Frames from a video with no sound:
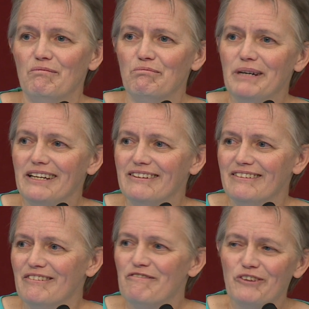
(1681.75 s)

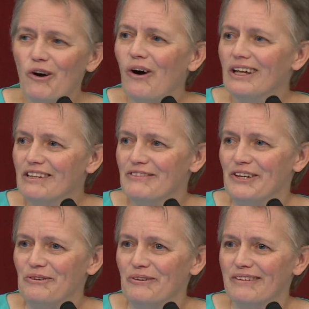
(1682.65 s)
But for all of
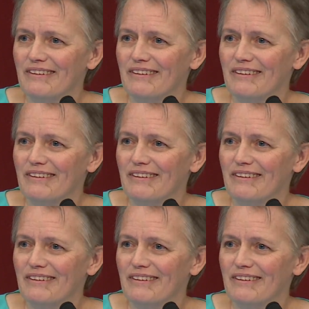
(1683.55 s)
you,